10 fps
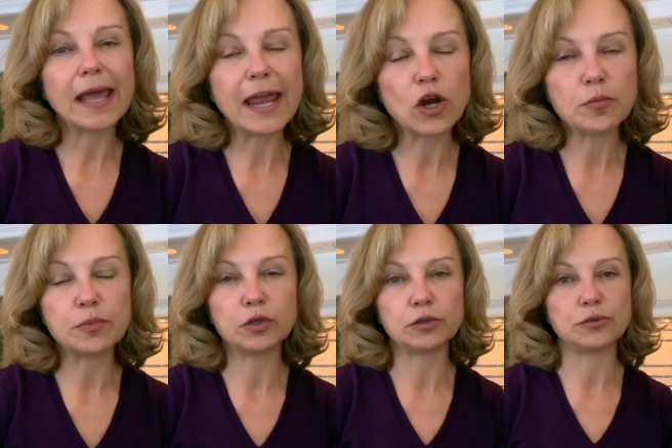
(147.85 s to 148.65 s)
air
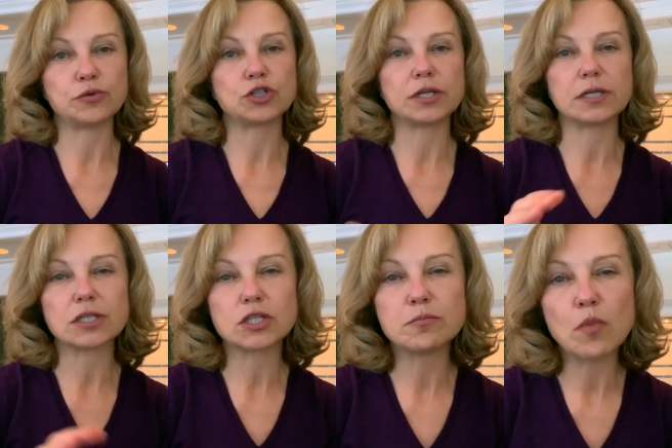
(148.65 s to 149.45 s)
pollution,
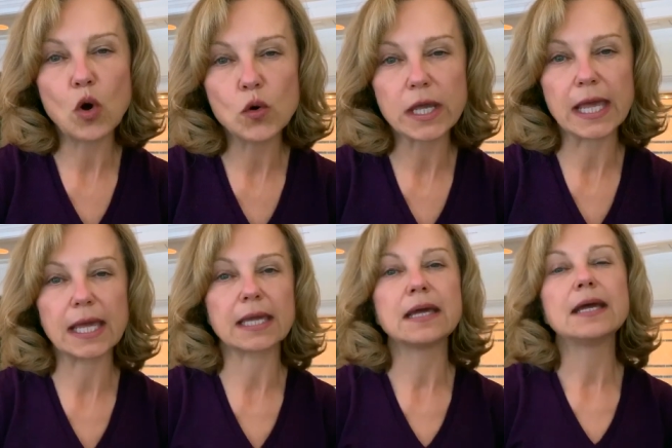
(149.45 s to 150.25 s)

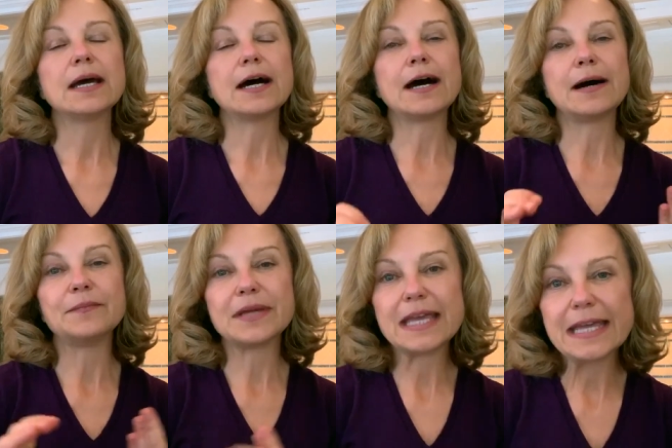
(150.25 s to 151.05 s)
smoking,
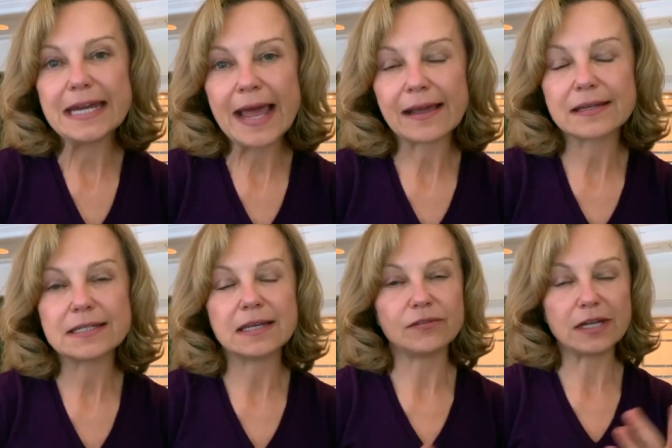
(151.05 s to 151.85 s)
um,
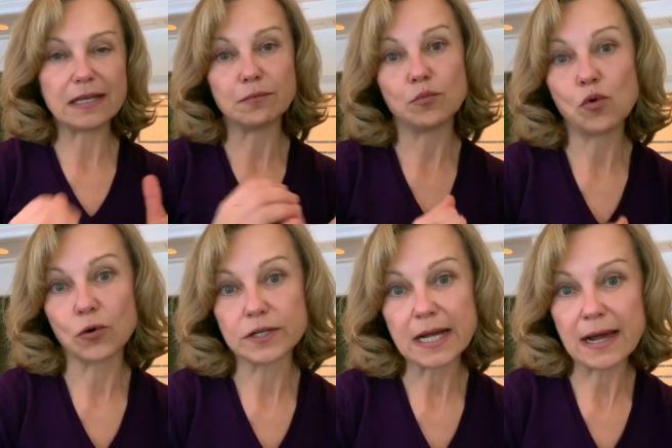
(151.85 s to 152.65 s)
inactivity,
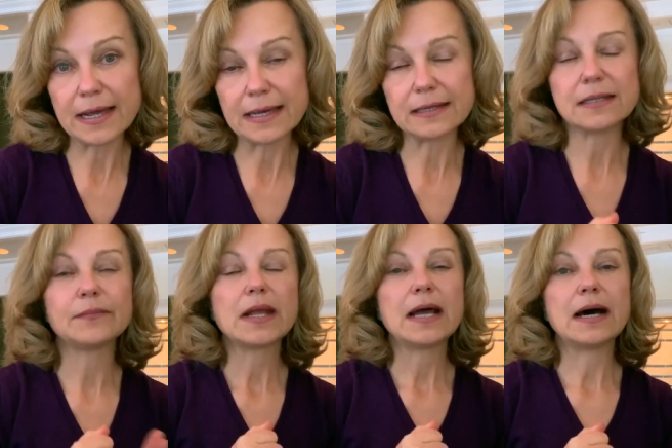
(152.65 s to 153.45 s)
poor diet.
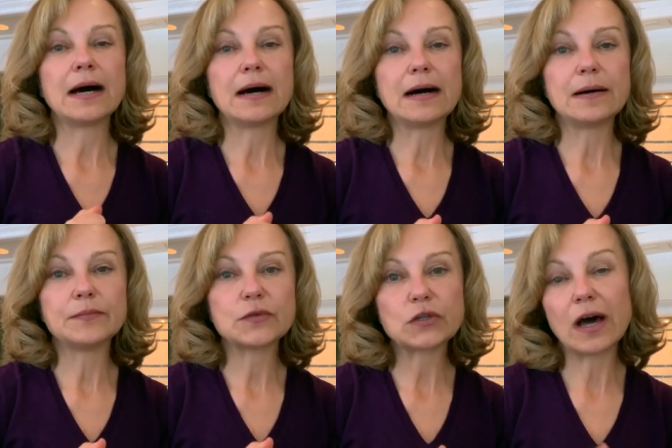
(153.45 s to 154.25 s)

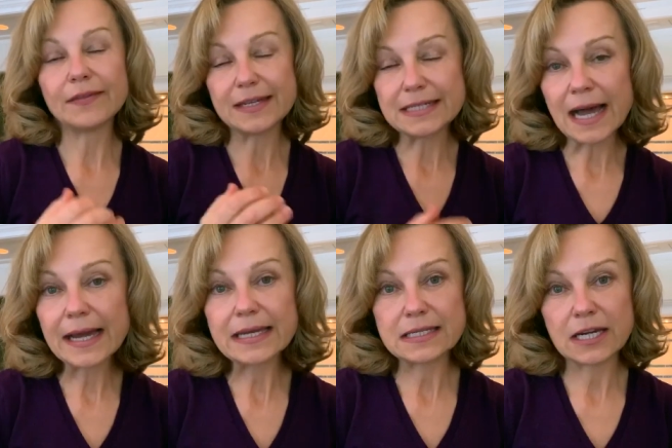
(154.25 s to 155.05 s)
Um, on the
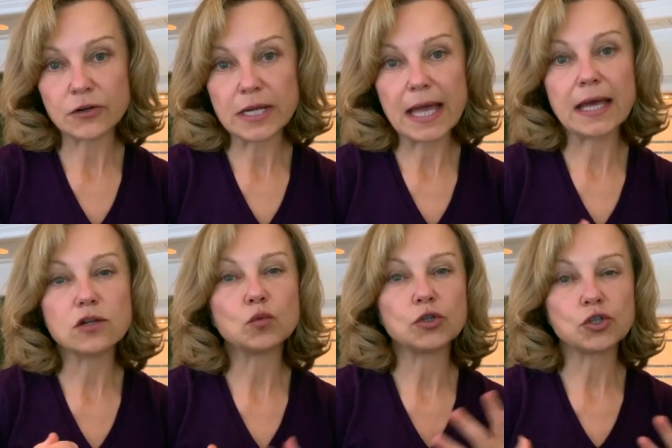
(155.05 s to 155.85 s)
dietary
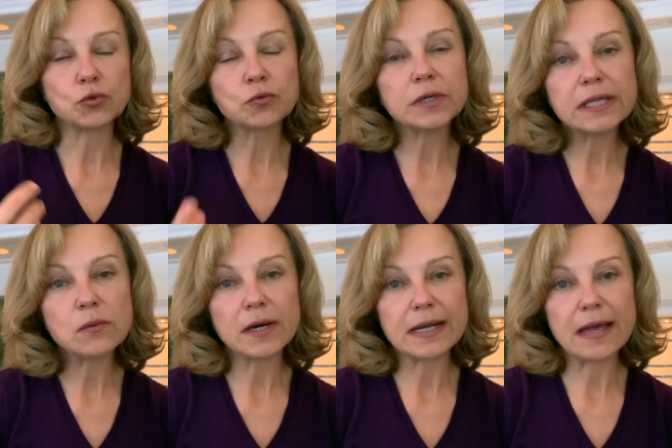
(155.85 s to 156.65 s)
end, what you really
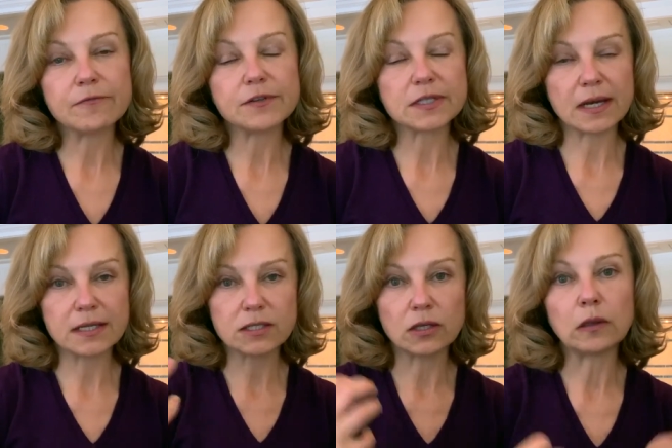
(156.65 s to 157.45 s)
want to
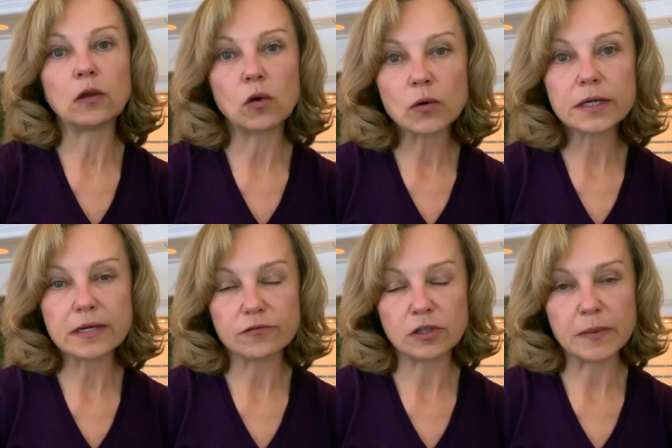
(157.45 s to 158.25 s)
emphasize to lower
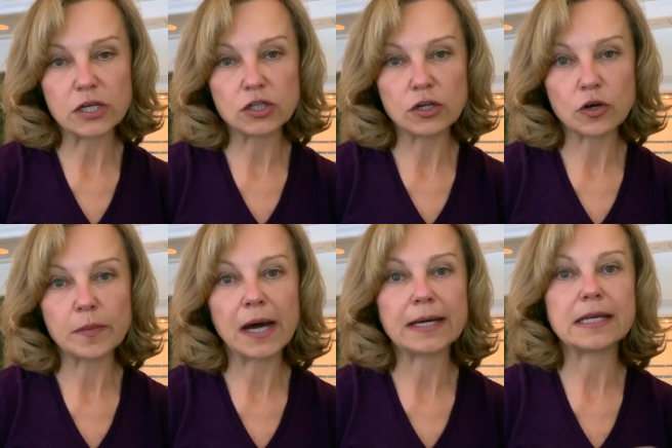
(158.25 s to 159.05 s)
inflammation in your
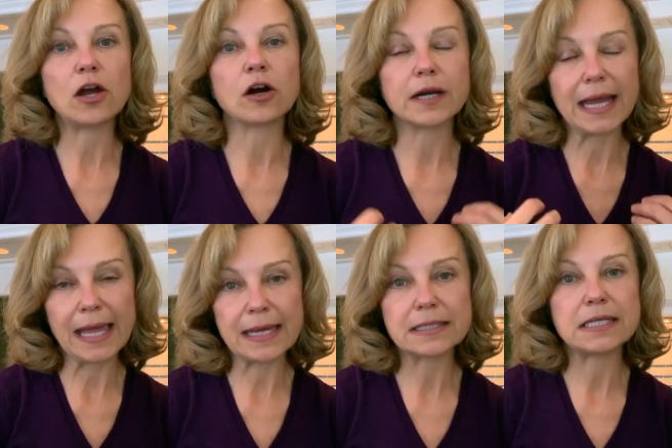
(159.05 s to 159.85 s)
body are
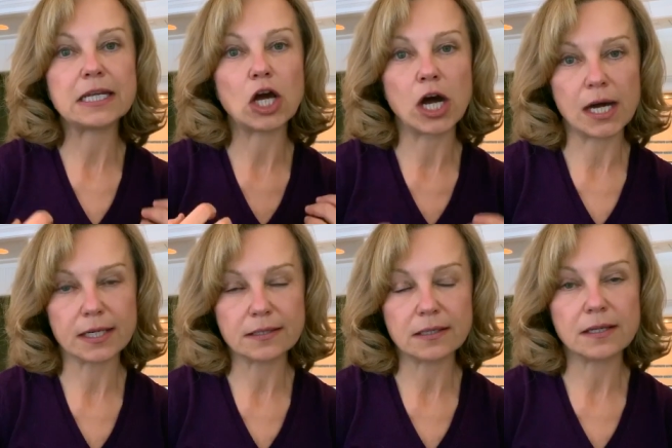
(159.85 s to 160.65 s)

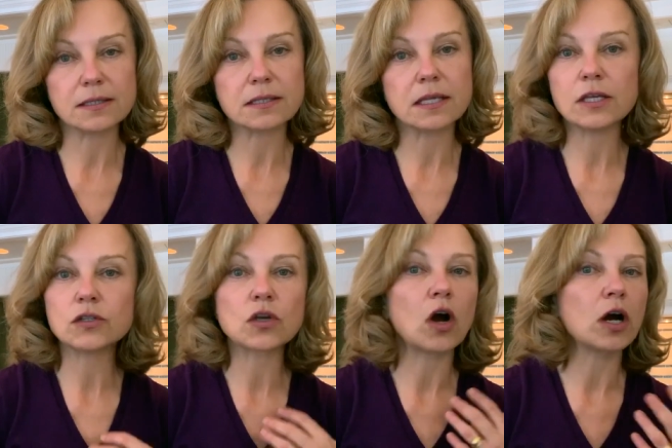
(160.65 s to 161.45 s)
antioxidants.
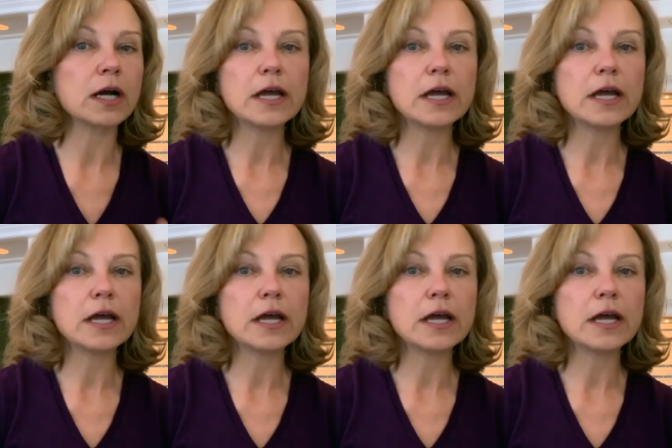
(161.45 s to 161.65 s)
These are